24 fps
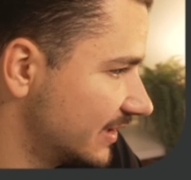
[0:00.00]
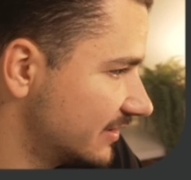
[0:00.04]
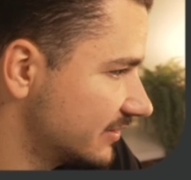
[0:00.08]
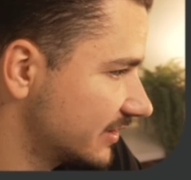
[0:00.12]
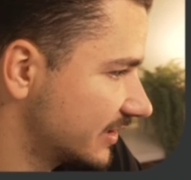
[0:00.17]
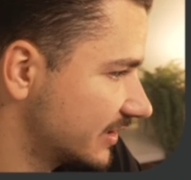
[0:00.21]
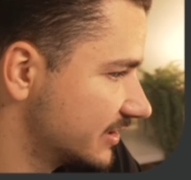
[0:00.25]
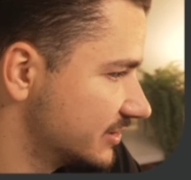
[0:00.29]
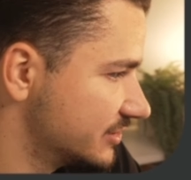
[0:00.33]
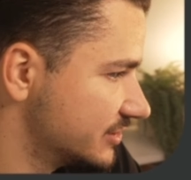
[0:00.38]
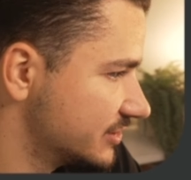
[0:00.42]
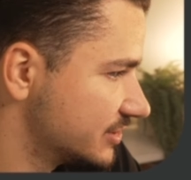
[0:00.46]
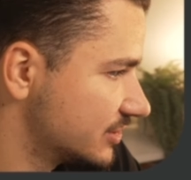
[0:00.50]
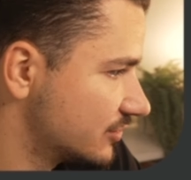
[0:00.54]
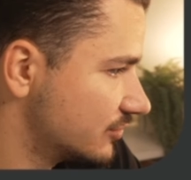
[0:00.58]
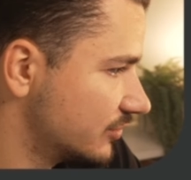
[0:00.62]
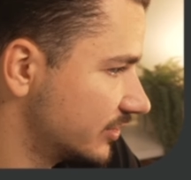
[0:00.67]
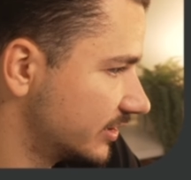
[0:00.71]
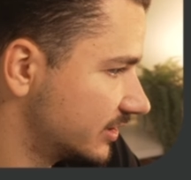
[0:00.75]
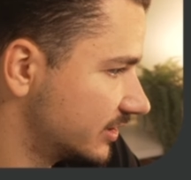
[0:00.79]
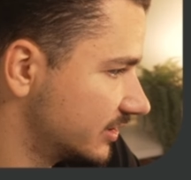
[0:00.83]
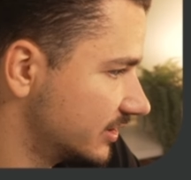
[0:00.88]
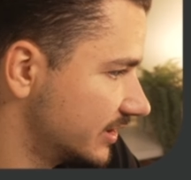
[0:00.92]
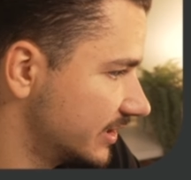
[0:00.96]
I can just
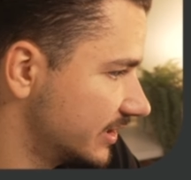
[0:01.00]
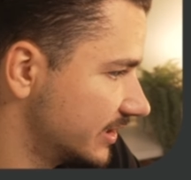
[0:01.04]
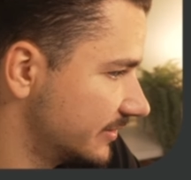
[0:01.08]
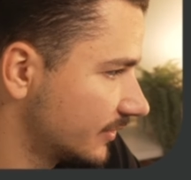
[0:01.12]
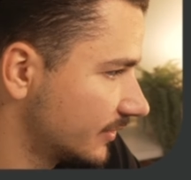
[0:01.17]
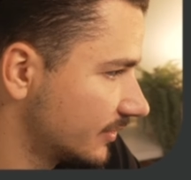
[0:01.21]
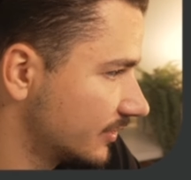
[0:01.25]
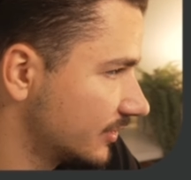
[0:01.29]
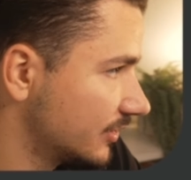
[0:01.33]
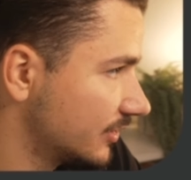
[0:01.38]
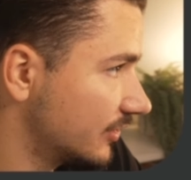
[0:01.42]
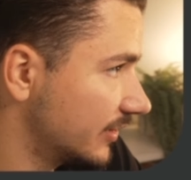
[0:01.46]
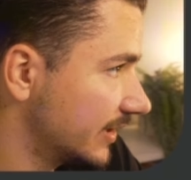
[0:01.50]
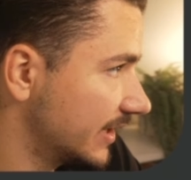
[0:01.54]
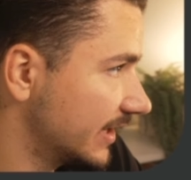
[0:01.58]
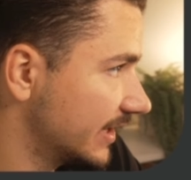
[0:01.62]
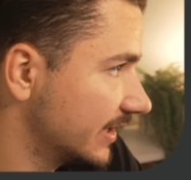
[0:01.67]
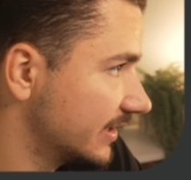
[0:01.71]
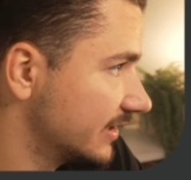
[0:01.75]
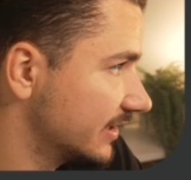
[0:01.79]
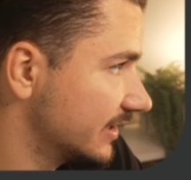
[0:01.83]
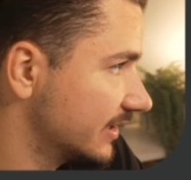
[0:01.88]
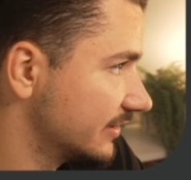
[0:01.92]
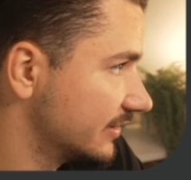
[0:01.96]
quickly go
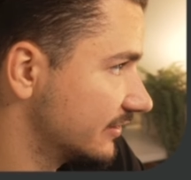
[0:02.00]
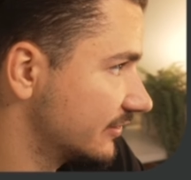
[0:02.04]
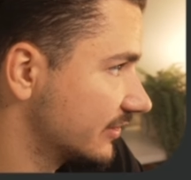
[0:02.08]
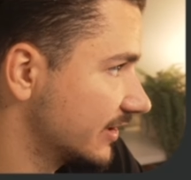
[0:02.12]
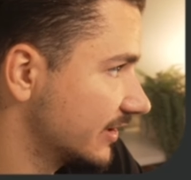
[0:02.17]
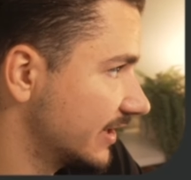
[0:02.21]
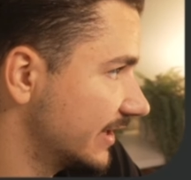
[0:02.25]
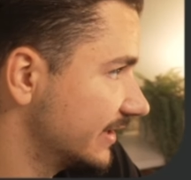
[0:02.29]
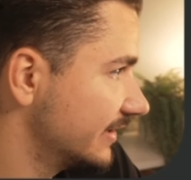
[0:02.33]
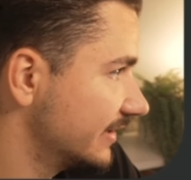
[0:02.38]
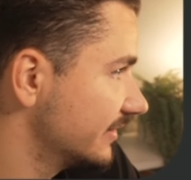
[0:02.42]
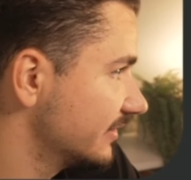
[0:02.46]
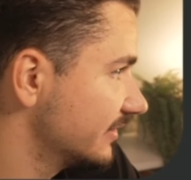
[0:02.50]
ahead and create